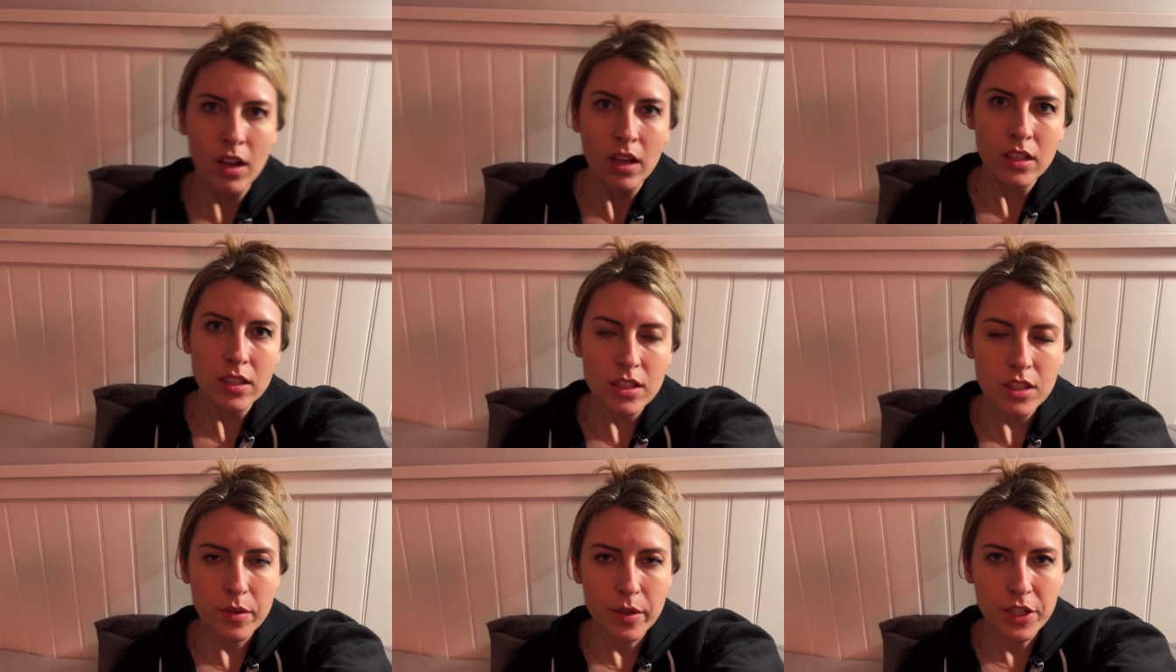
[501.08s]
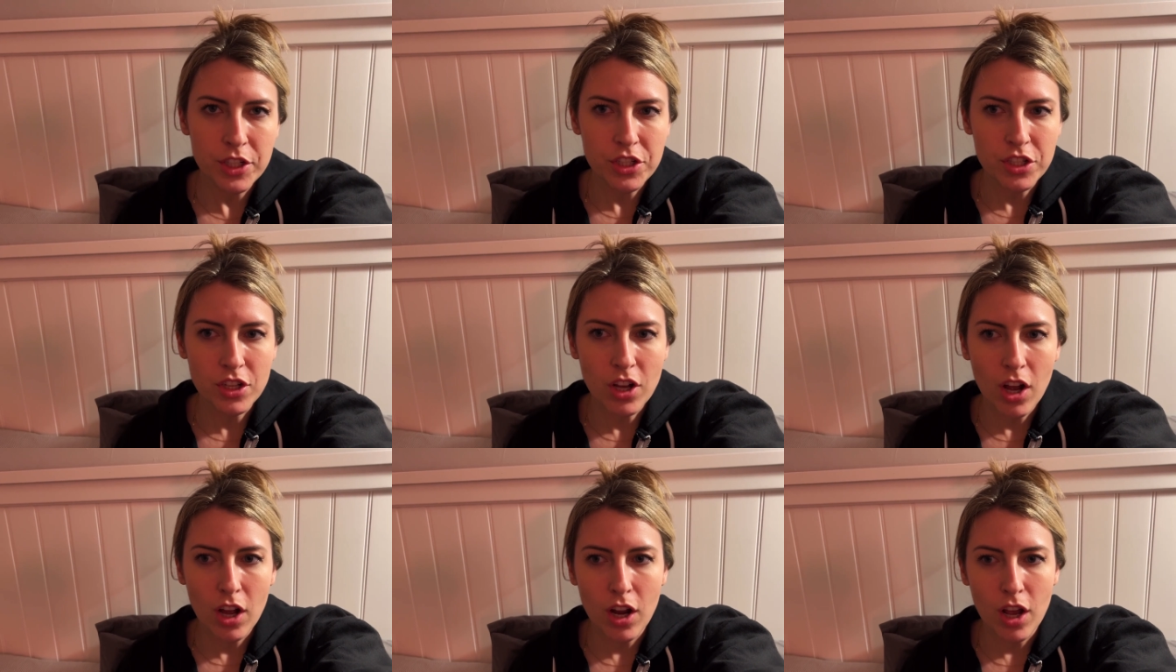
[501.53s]
So I
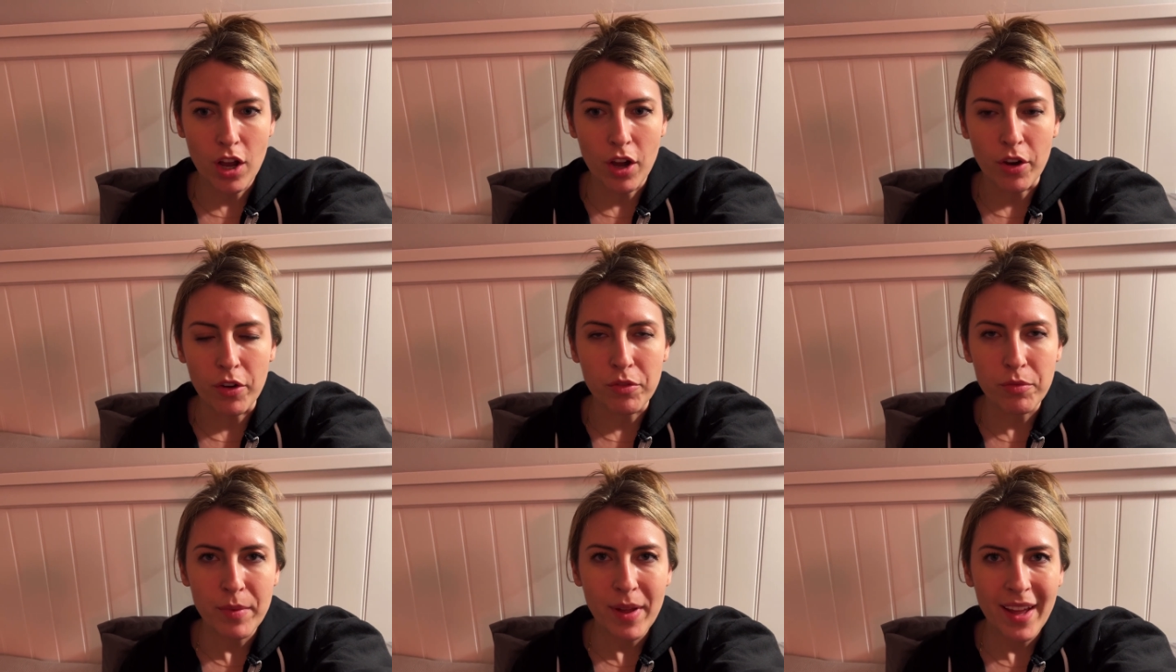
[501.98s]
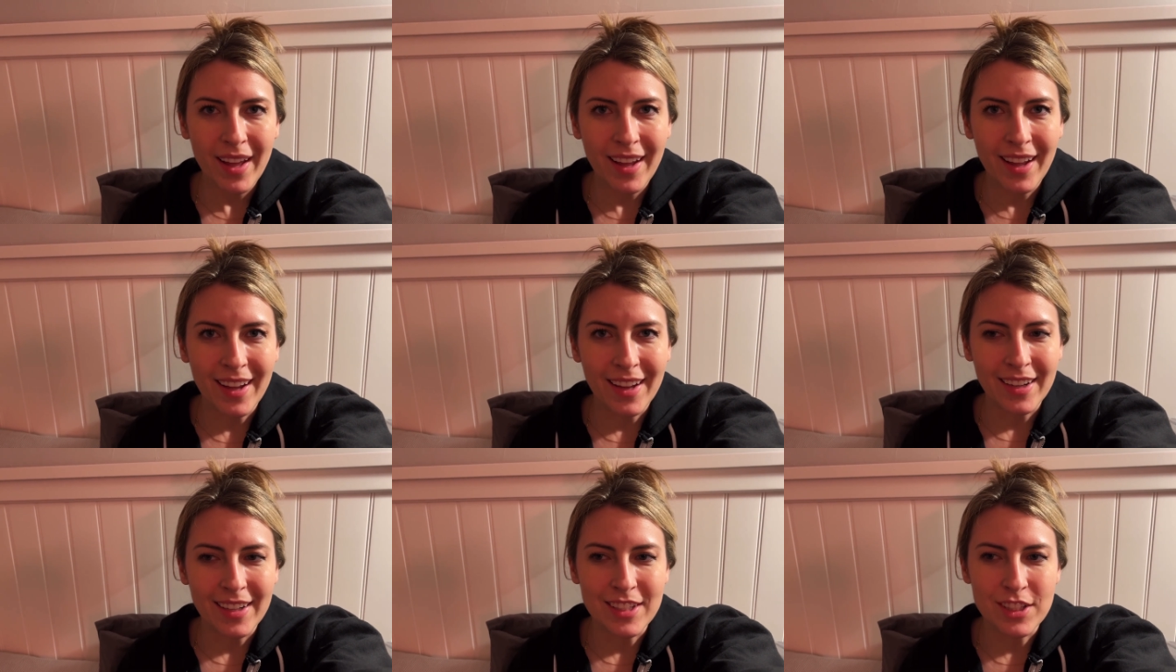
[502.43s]
just got home
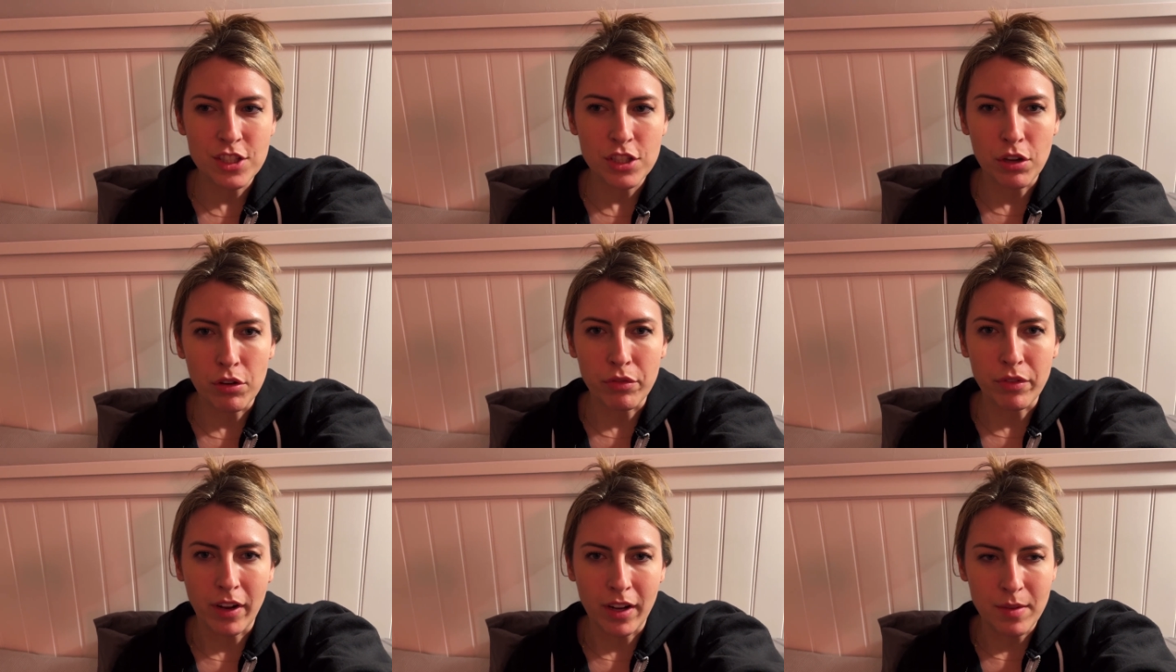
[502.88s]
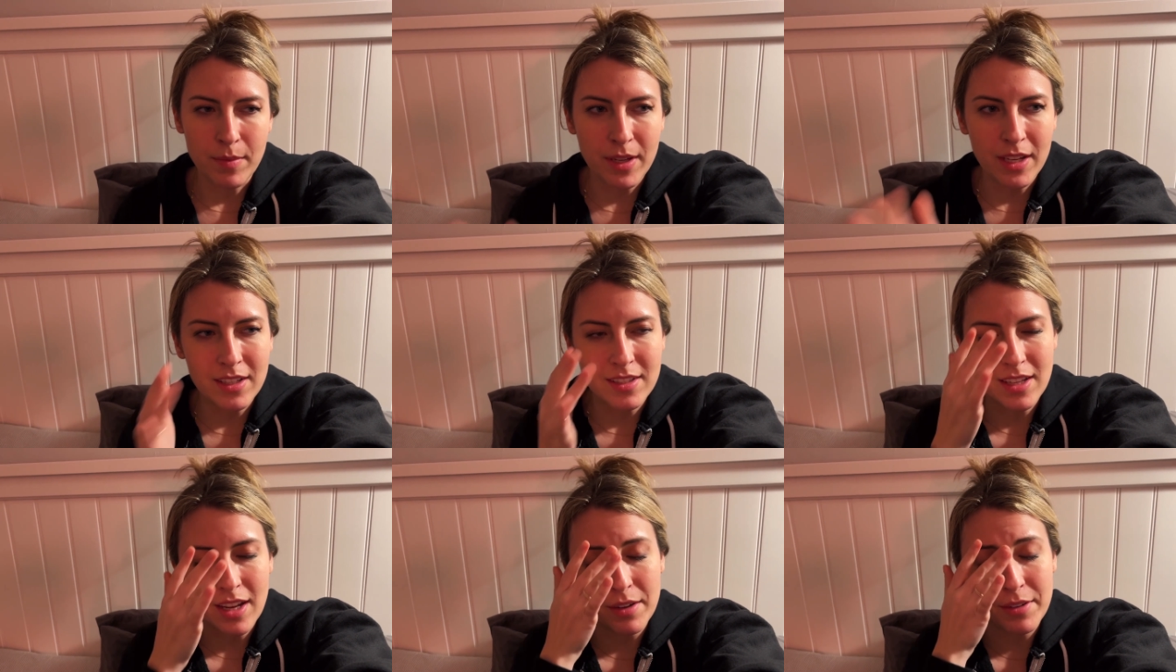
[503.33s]
and it's so funny
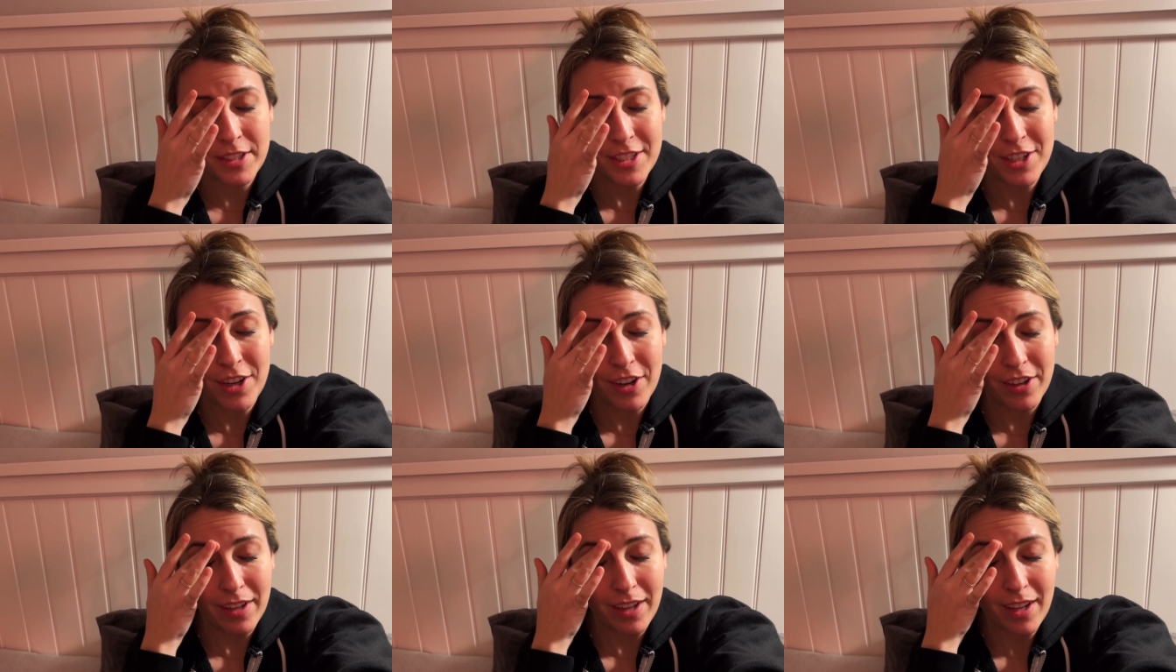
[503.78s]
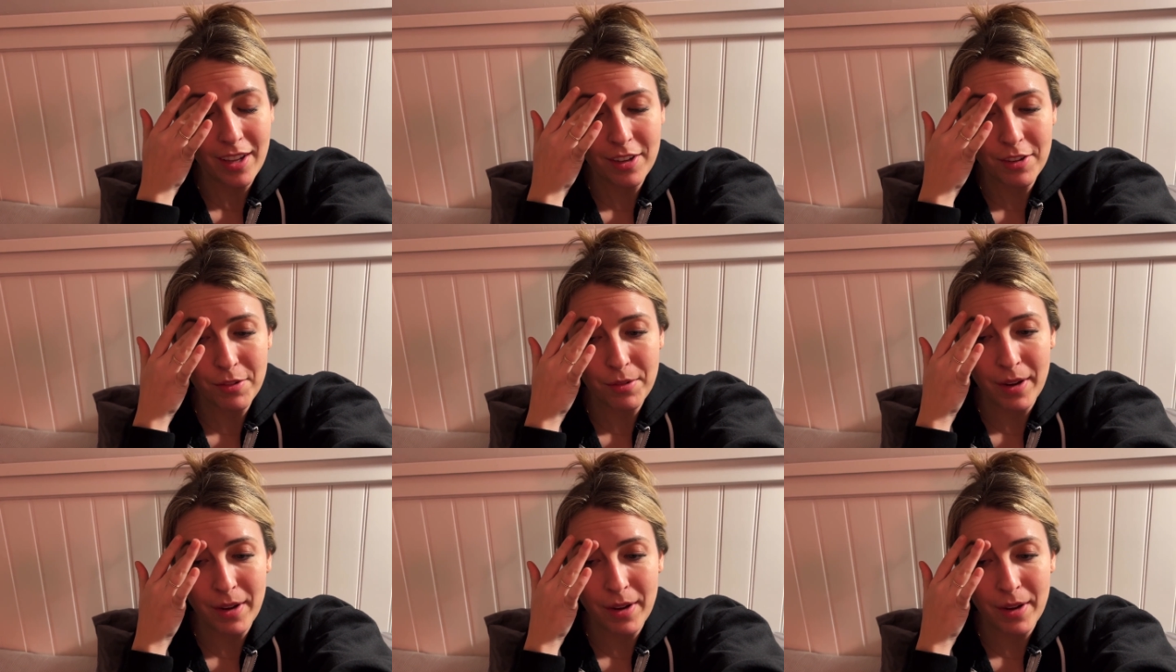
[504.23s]
because I was talking